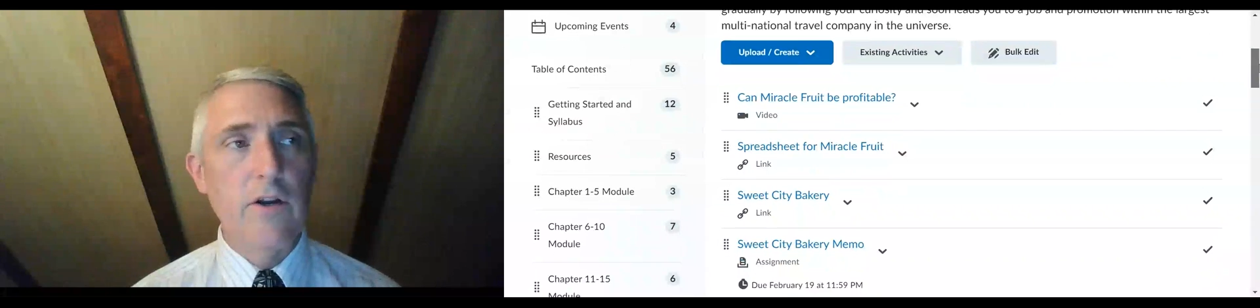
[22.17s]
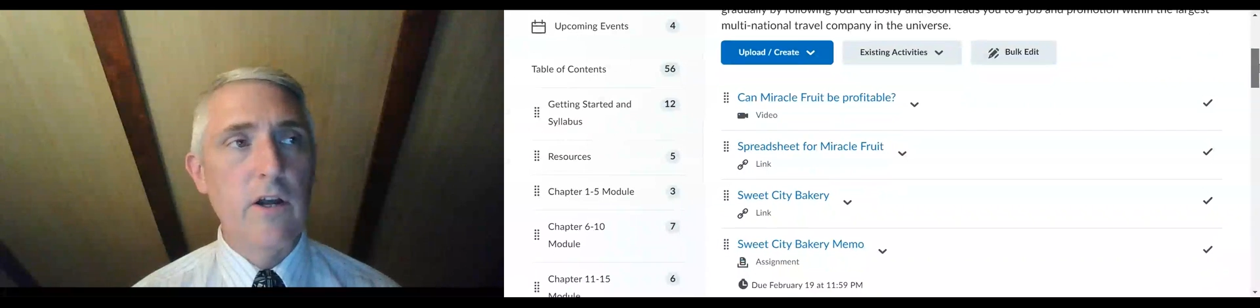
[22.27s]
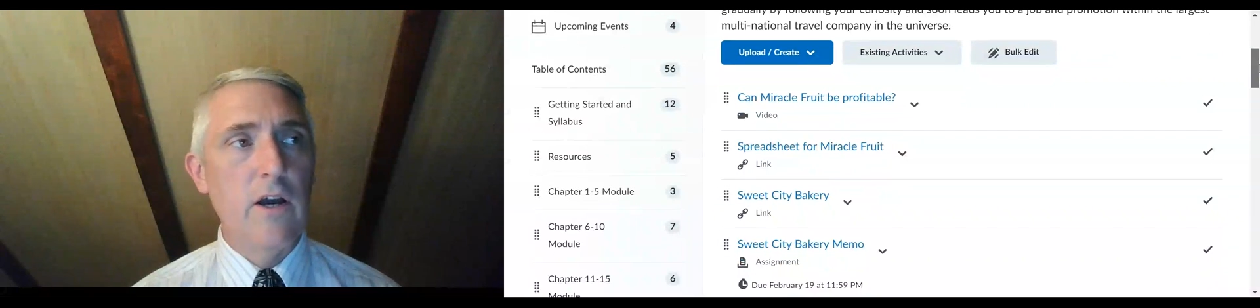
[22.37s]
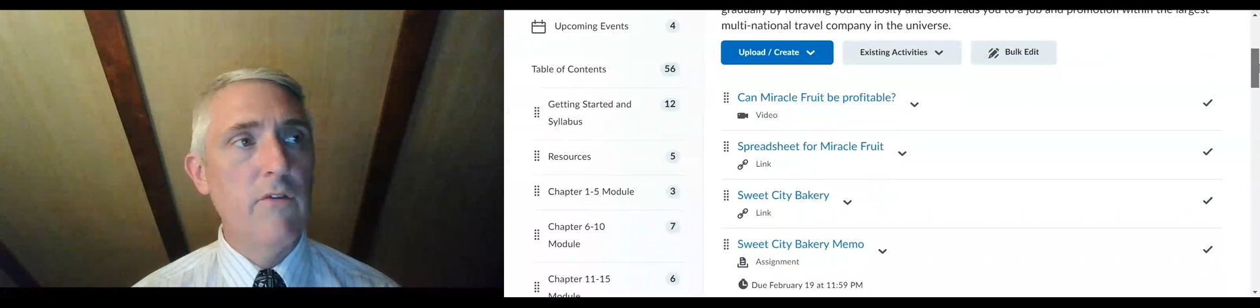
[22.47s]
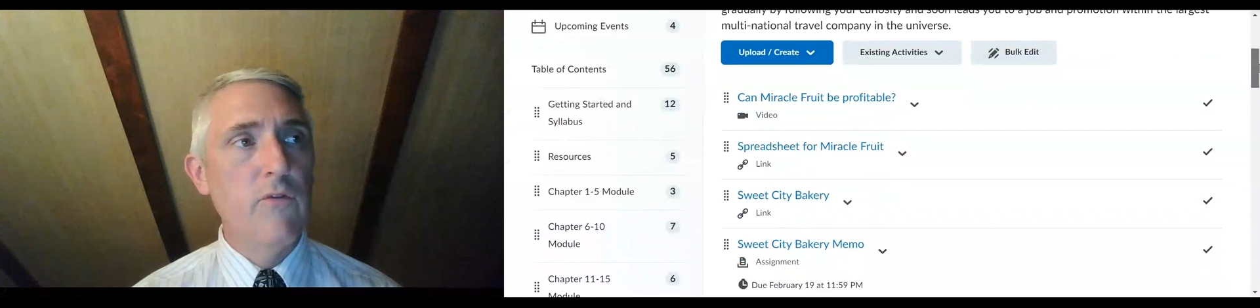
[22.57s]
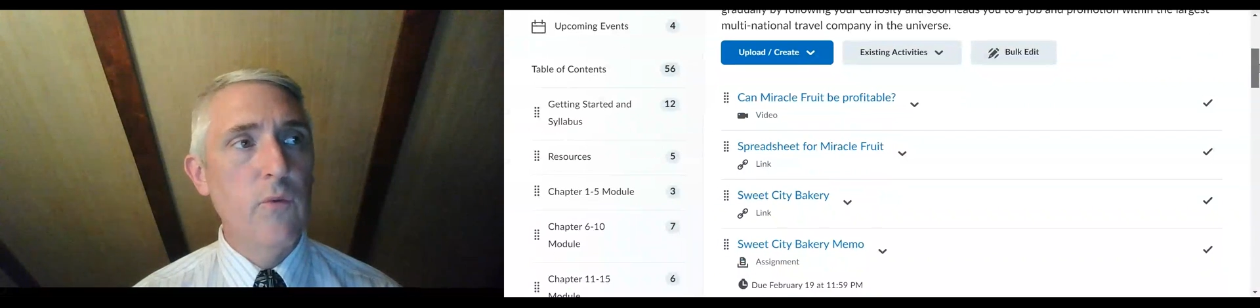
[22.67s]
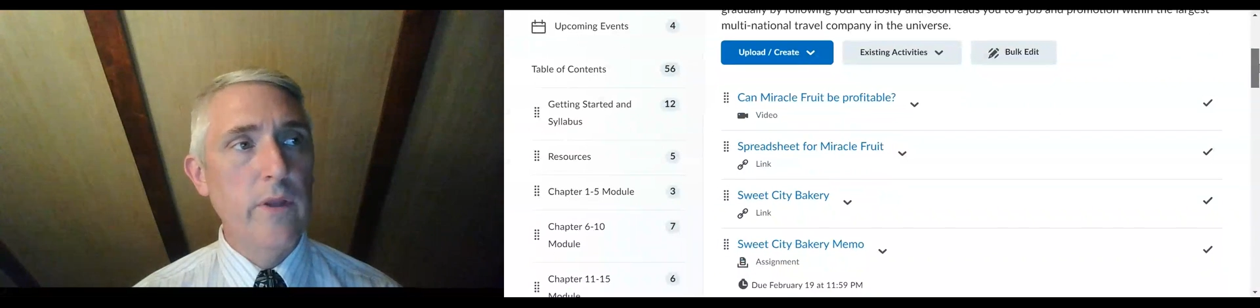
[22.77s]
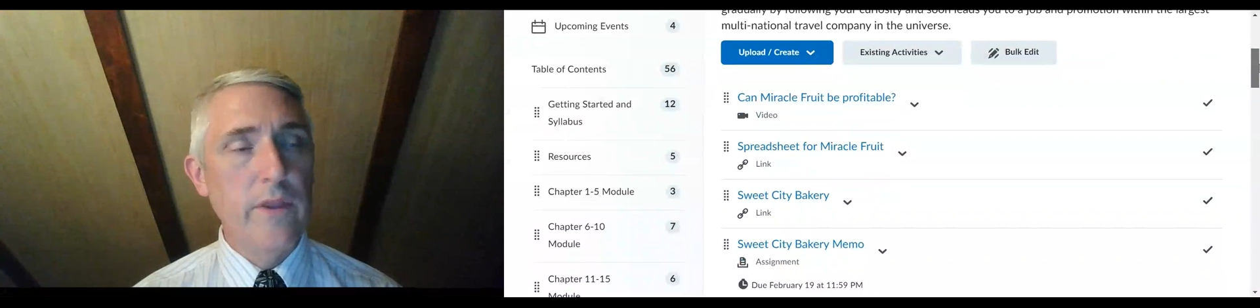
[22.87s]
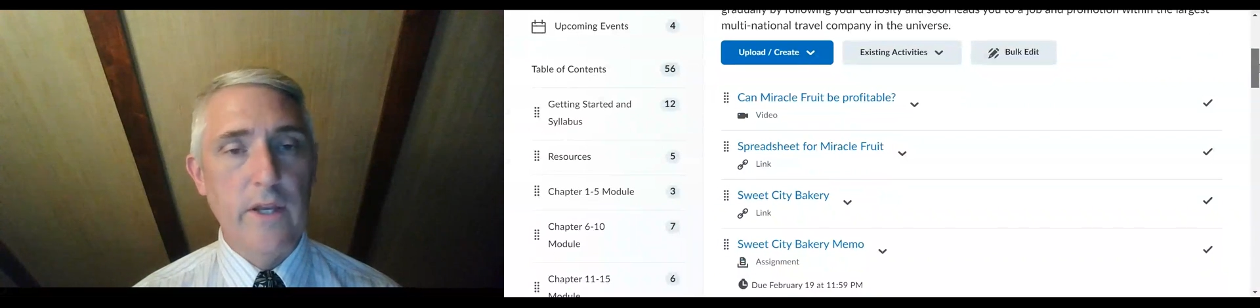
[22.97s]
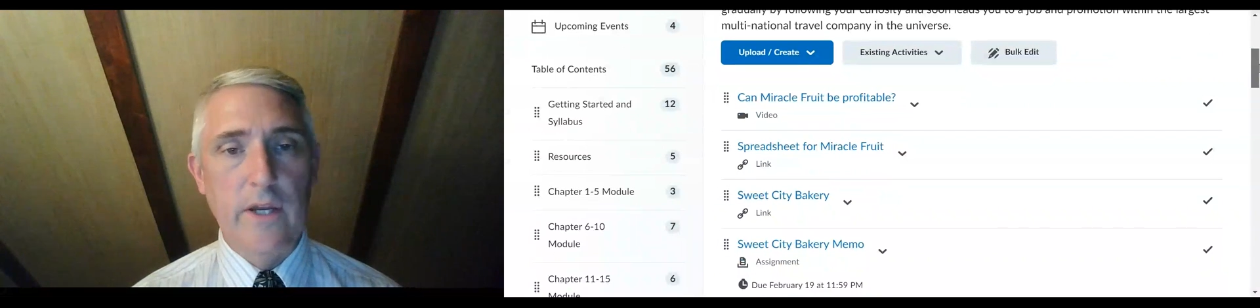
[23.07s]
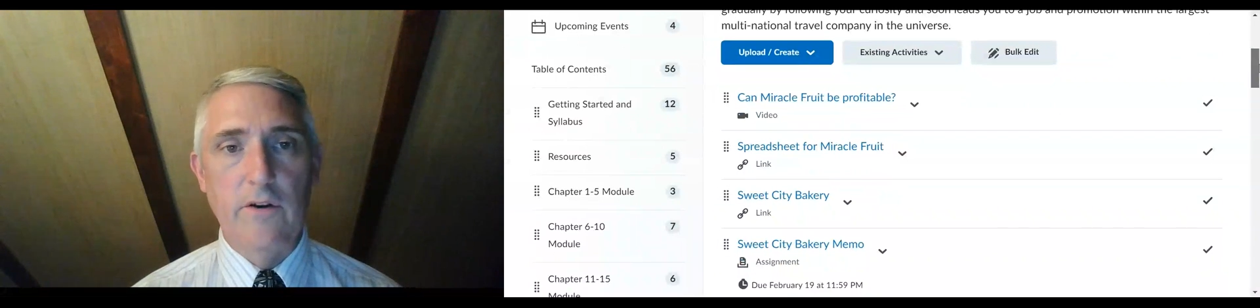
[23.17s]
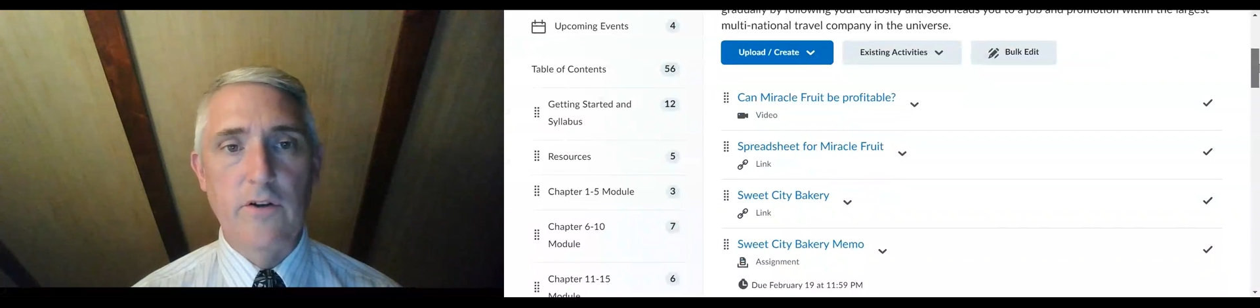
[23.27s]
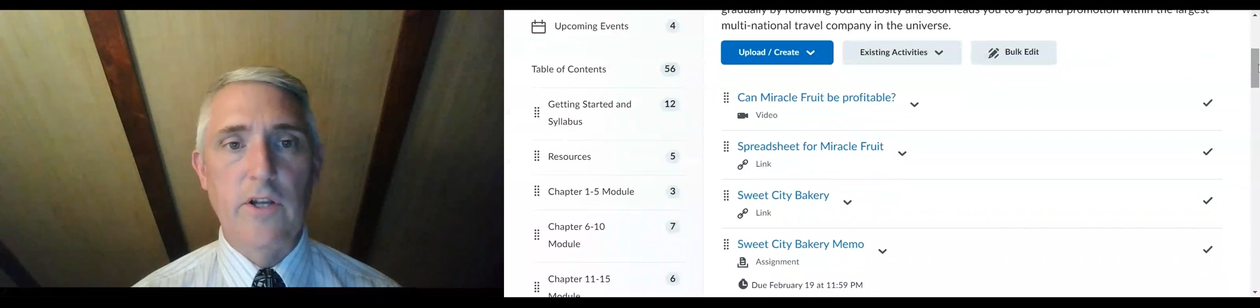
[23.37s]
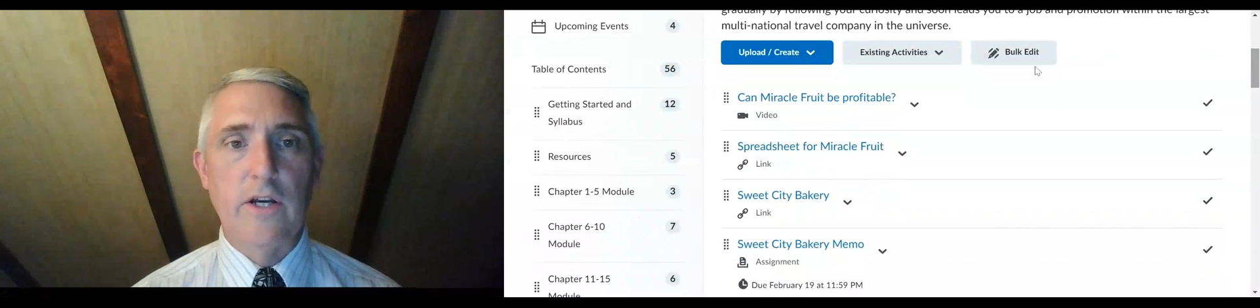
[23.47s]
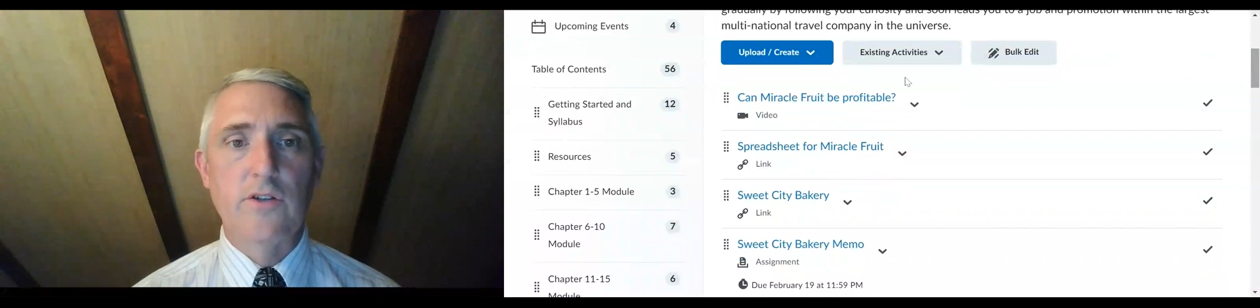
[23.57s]
off with an
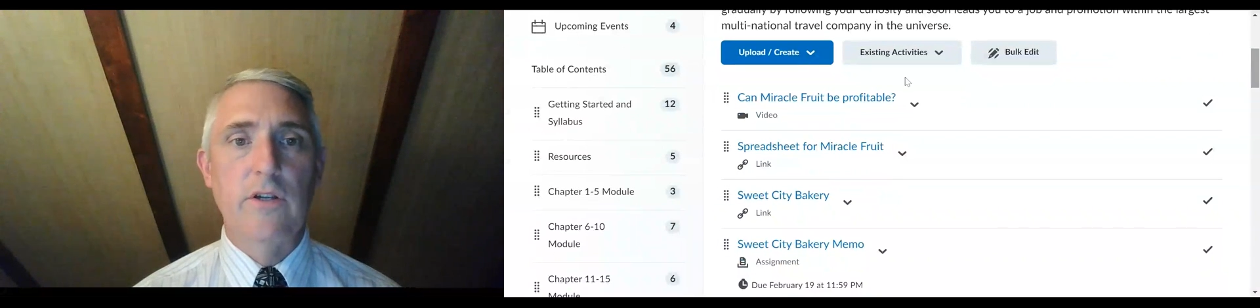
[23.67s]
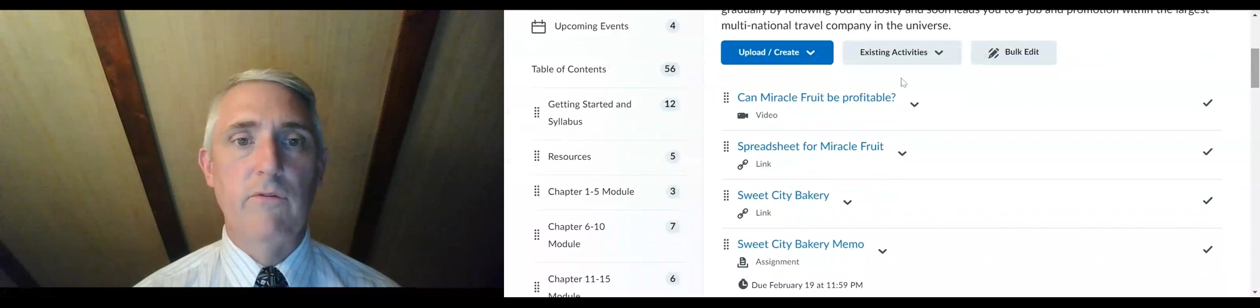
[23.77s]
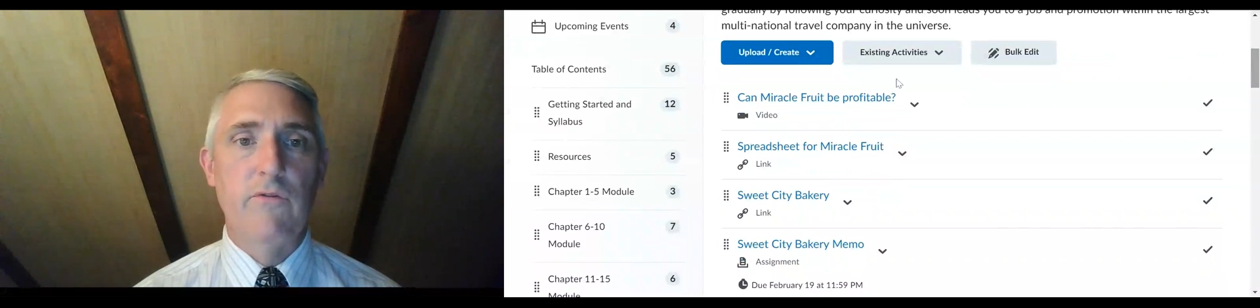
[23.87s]
introduction.